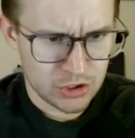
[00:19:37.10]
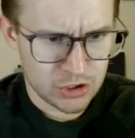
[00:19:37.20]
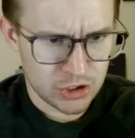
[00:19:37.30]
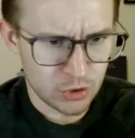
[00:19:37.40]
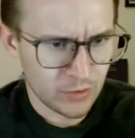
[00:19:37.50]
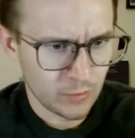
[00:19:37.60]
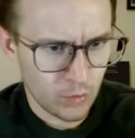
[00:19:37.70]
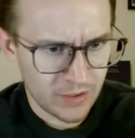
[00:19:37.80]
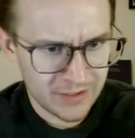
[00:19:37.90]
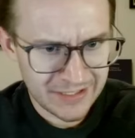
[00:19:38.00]

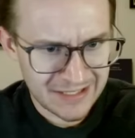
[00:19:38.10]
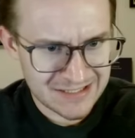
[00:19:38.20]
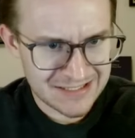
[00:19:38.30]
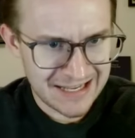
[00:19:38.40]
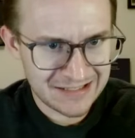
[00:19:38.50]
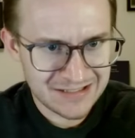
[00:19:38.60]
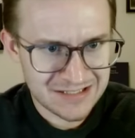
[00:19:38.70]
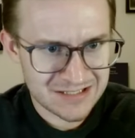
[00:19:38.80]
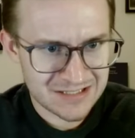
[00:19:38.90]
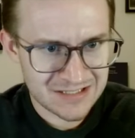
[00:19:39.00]
2-1 against
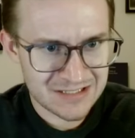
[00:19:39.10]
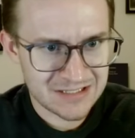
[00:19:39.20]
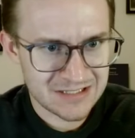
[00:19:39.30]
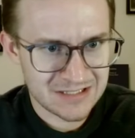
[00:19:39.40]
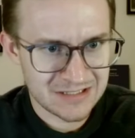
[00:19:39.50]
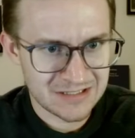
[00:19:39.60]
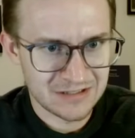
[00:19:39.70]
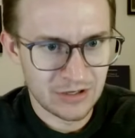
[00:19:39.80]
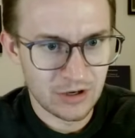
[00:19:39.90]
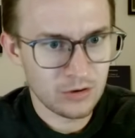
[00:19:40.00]
Dallas?
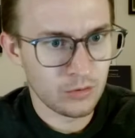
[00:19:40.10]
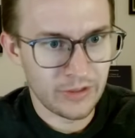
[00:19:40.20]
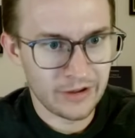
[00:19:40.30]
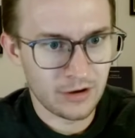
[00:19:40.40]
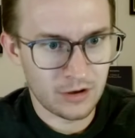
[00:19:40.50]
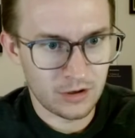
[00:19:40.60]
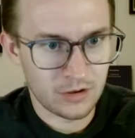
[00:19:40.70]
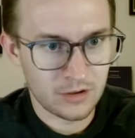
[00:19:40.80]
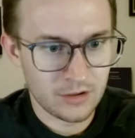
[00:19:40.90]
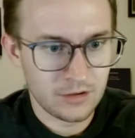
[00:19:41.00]
No, they are
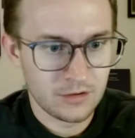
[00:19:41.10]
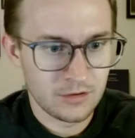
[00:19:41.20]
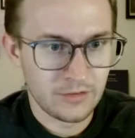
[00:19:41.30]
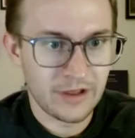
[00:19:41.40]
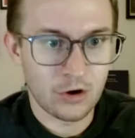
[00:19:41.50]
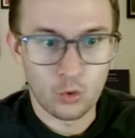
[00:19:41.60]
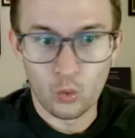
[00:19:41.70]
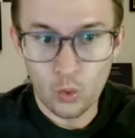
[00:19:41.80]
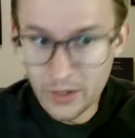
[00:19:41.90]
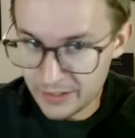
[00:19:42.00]

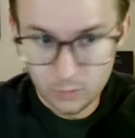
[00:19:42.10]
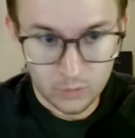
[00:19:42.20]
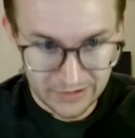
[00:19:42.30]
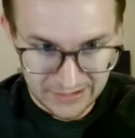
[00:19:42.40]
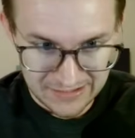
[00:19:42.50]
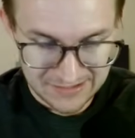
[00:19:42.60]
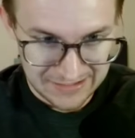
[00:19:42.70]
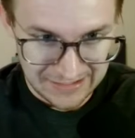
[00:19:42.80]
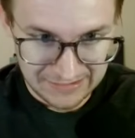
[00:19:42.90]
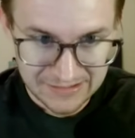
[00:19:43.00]
1-1 against
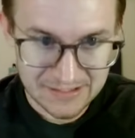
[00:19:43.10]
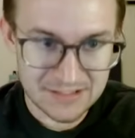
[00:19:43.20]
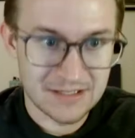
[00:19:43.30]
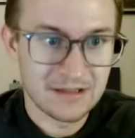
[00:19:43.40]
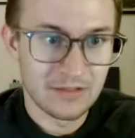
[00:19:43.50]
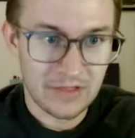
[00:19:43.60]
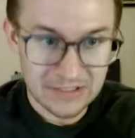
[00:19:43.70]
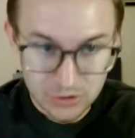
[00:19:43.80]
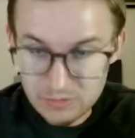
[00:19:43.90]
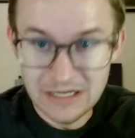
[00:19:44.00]
Dallas. They
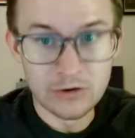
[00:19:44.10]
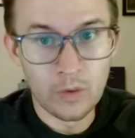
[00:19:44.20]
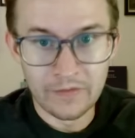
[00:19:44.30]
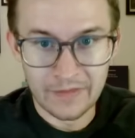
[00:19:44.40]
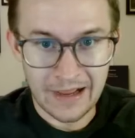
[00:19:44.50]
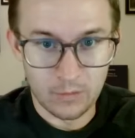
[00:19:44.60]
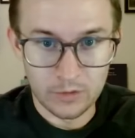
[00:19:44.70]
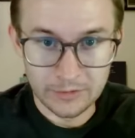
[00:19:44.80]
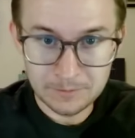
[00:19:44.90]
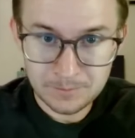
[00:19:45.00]
do need to win that
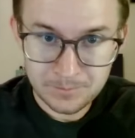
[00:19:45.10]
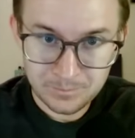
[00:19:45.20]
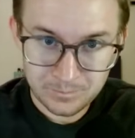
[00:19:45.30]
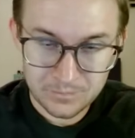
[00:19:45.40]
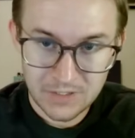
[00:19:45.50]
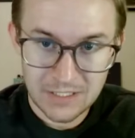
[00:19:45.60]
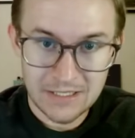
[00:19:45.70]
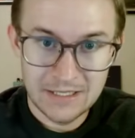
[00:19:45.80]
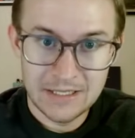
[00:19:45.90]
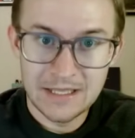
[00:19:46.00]
one
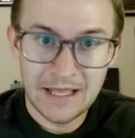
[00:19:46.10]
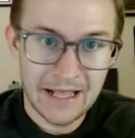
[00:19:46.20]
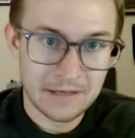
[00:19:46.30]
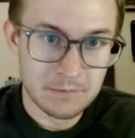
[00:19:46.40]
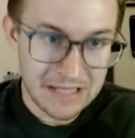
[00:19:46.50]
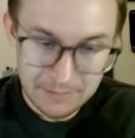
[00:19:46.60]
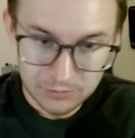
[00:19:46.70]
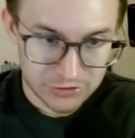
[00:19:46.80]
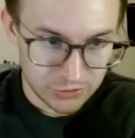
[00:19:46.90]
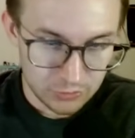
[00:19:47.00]
and be able
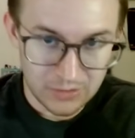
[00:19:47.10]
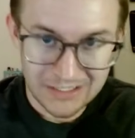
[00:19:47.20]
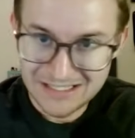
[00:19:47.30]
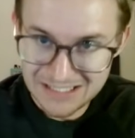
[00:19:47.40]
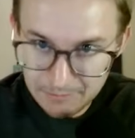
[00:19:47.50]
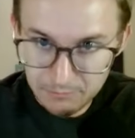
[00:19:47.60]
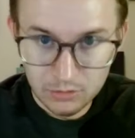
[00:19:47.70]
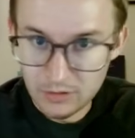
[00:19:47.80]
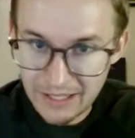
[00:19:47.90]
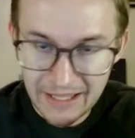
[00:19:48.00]
to
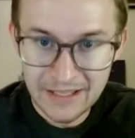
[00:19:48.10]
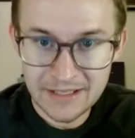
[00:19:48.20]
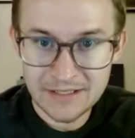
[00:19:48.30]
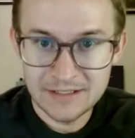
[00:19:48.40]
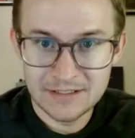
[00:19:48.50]
assemble a